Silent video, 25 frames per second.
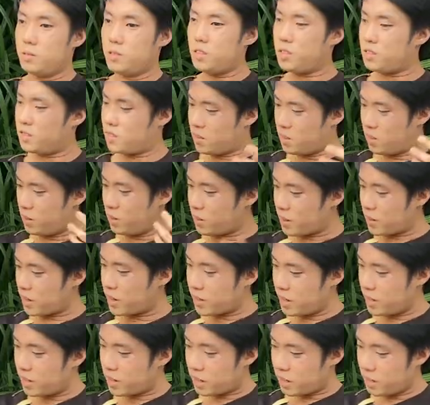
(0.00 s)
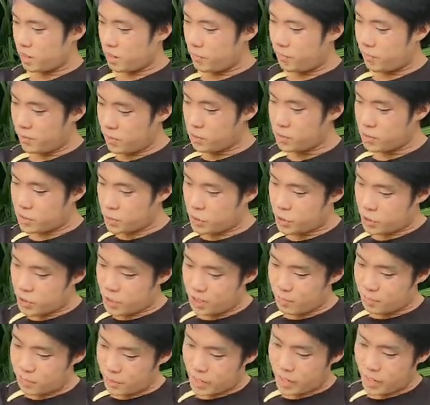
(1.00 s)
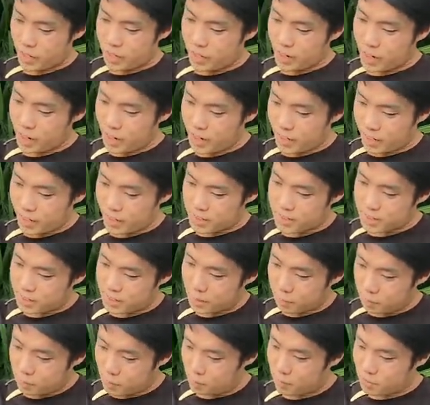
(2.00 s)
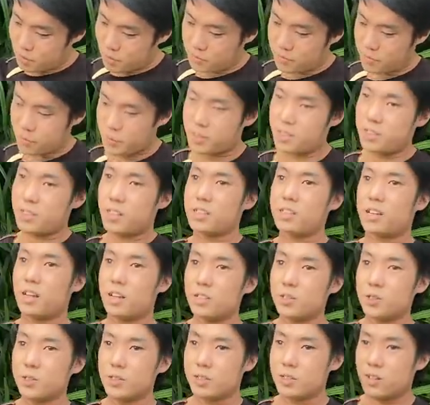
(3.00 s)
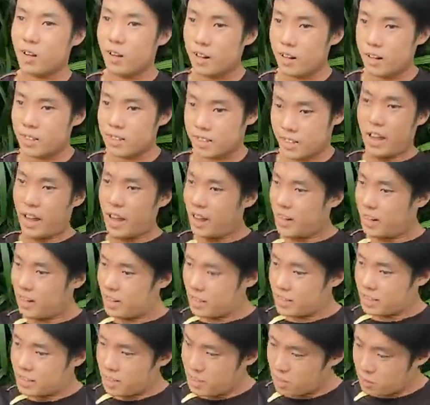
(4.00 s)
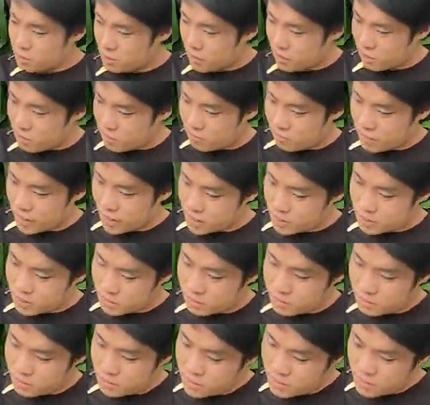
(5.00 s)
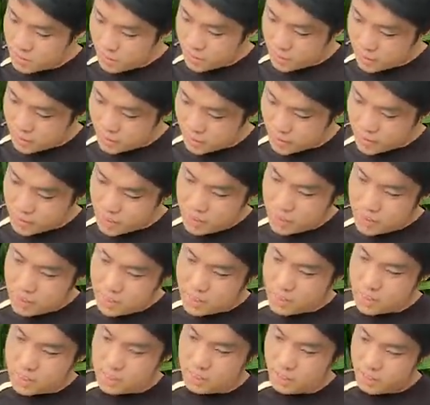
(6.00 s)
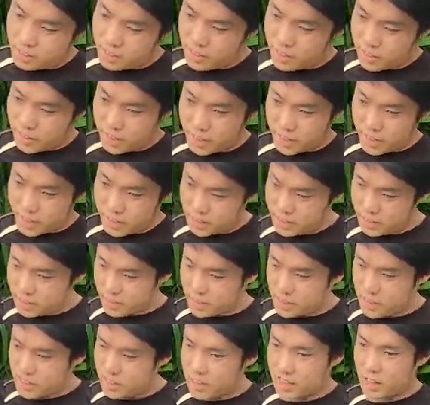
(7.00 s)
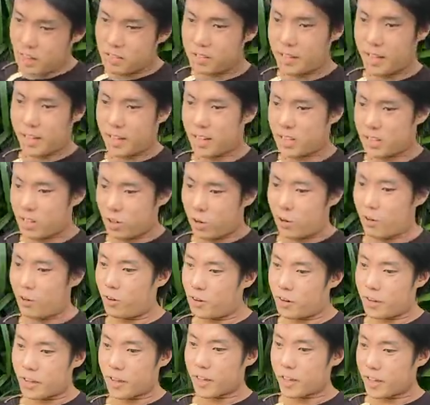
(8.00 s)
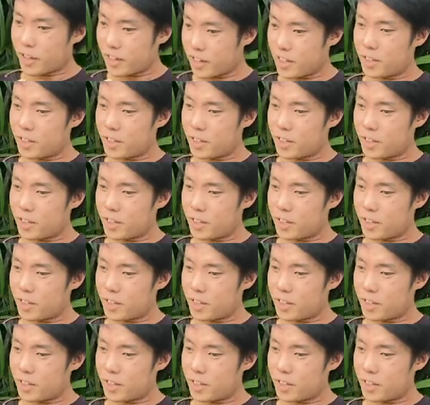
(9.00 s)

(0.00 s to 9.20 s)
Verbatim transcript: Just look at it. It feels cheap and unacceptable for $600. And listen to that rattle. Like, seriously, this just sounds like a toy.